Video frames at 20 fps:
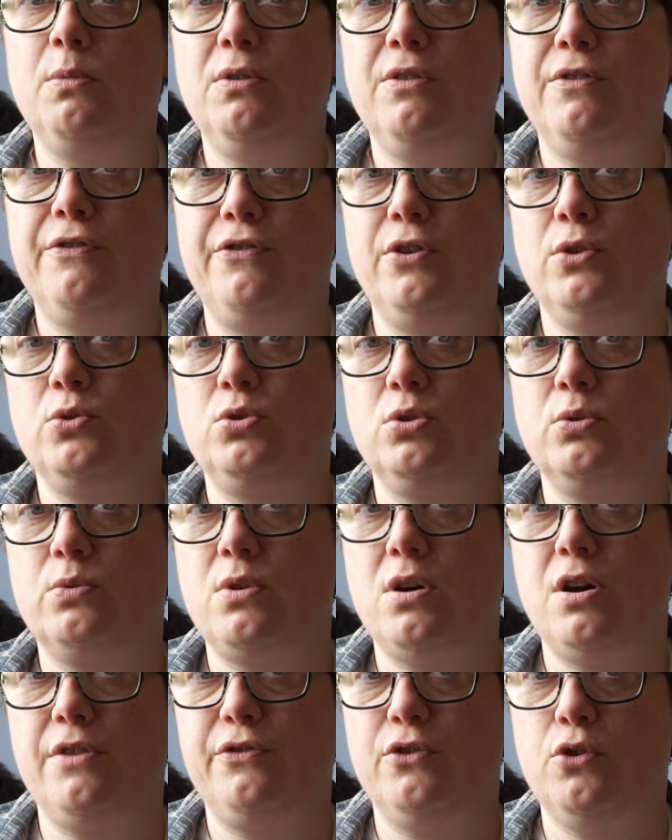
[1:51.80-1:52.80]

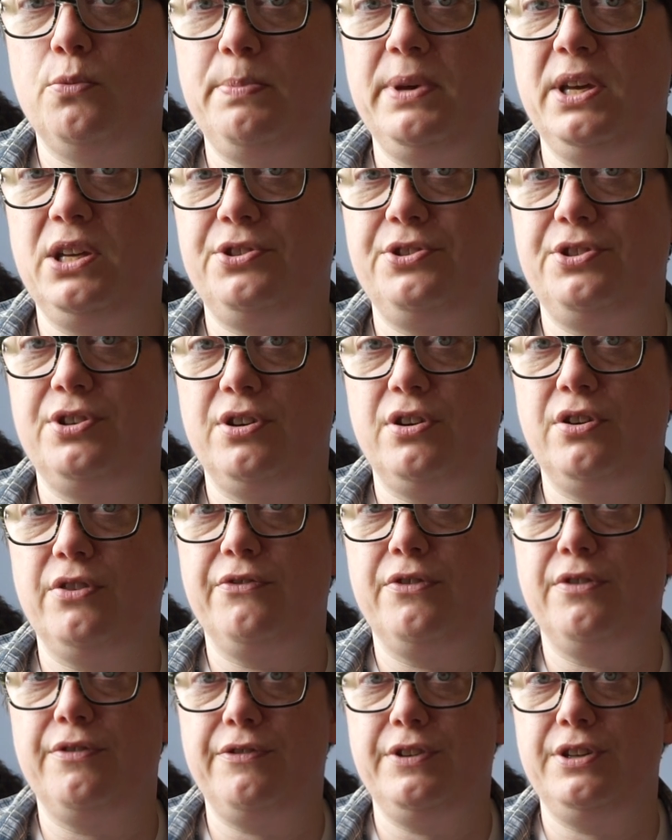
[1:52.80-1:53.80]
photograph or picture
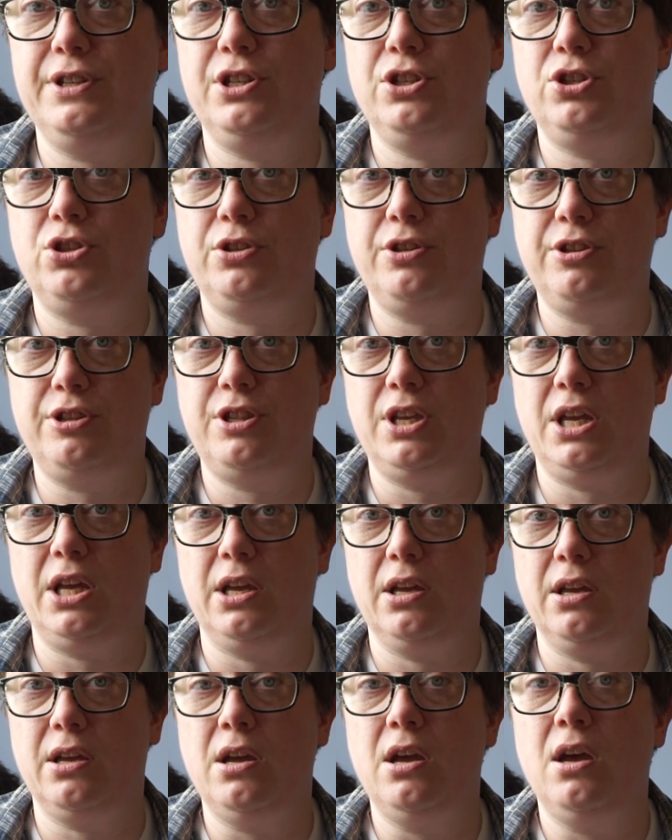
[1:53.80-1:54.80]
of the finished
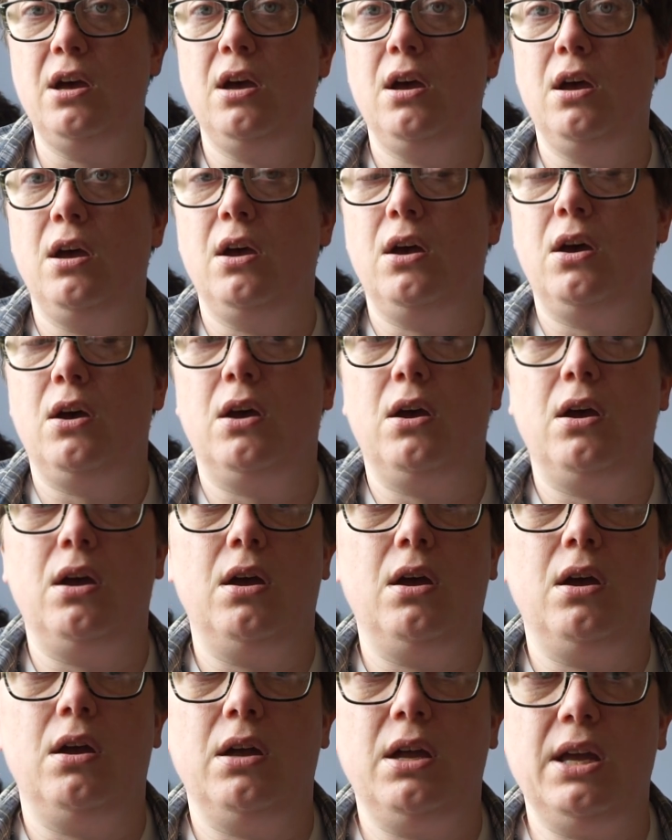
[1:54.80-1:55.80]
thing
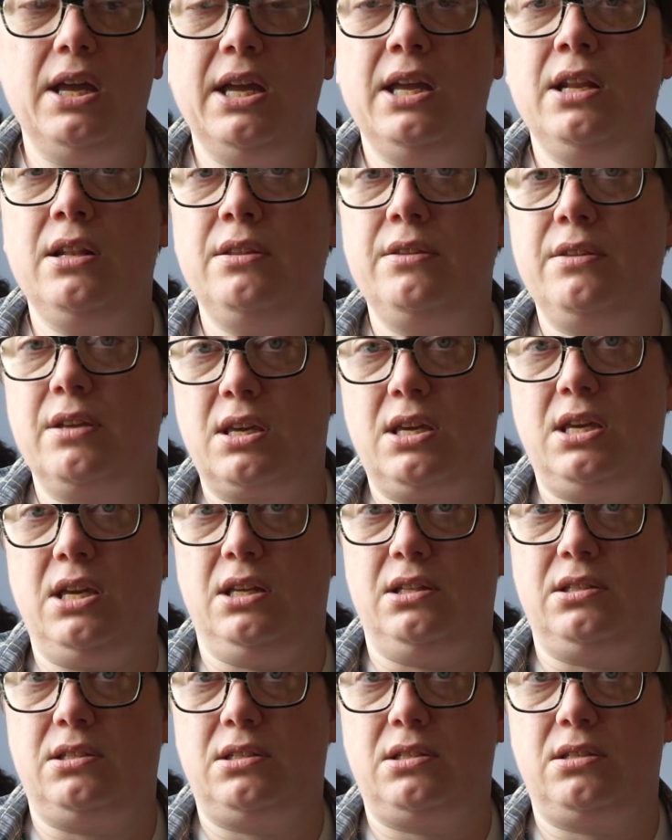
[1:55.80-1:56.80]
in the
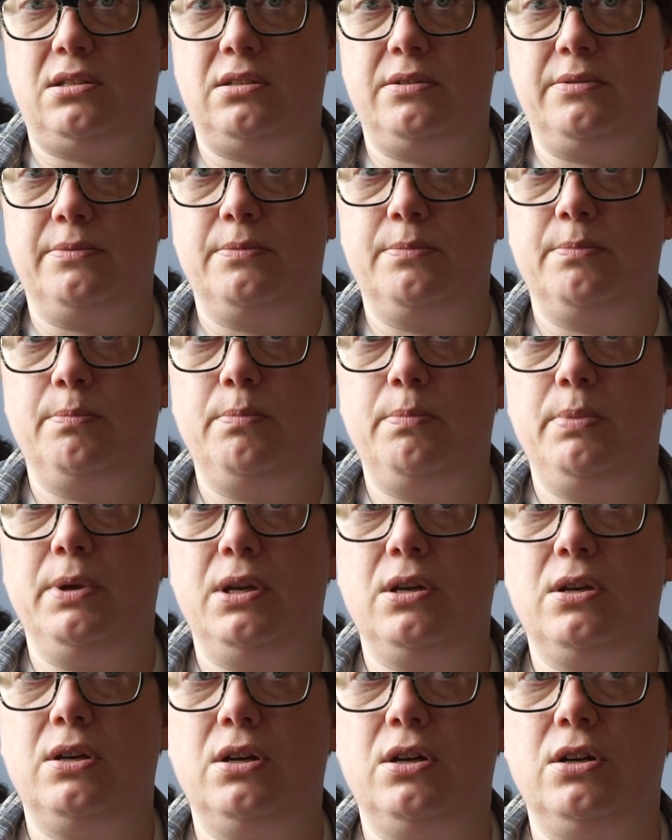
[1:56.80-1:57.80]
kits,
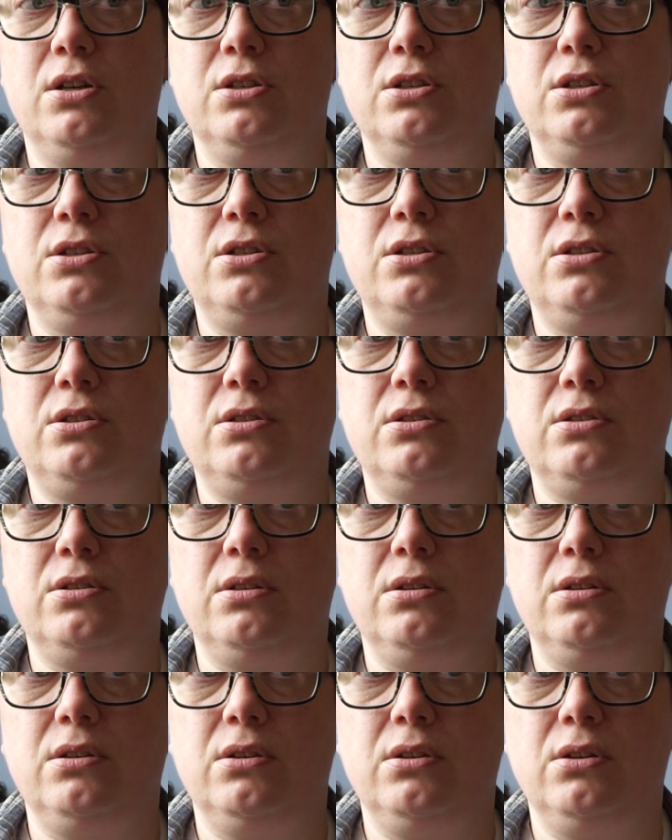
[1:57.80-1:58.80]
because
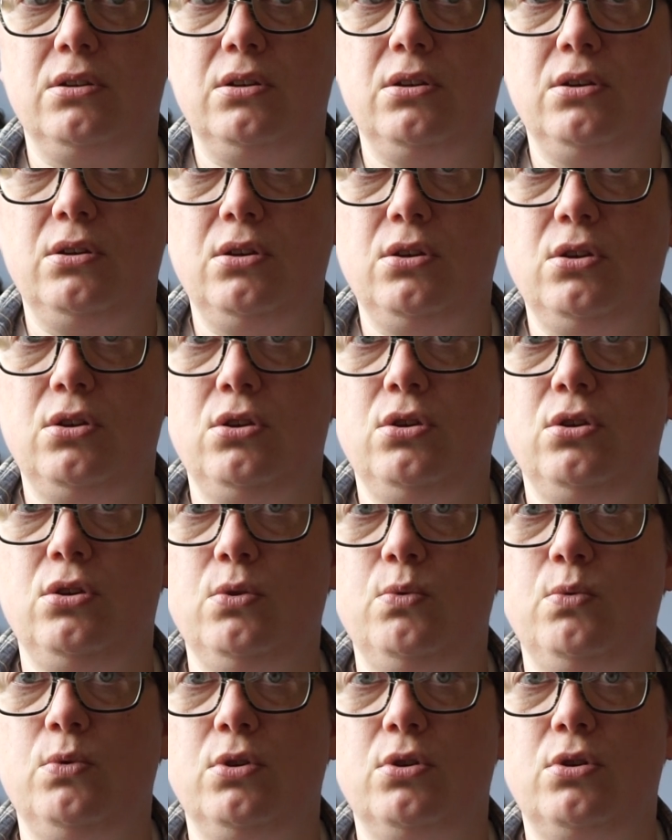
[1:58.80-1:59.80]

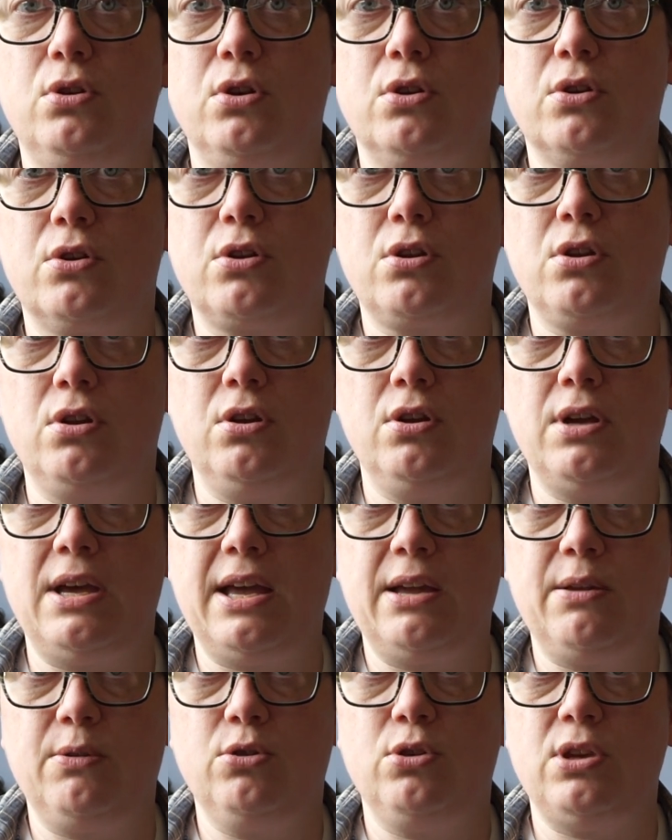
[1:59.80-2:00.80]
you would
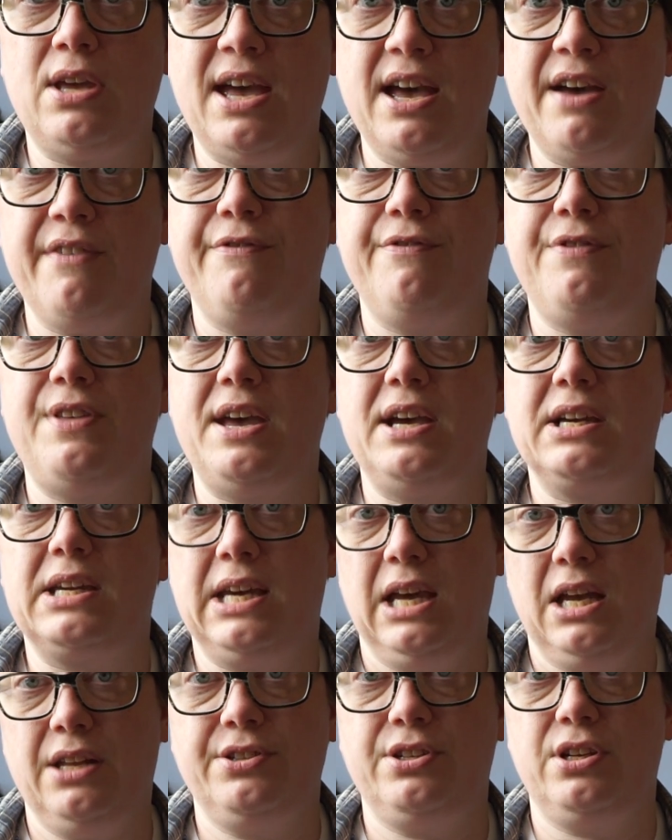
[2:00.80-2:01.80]
have their
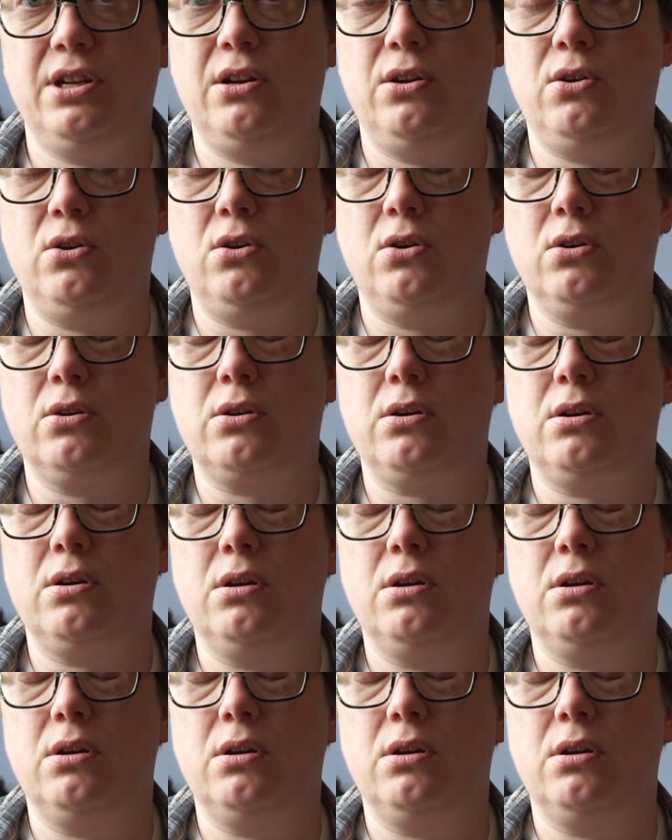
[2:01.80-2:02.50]
catalog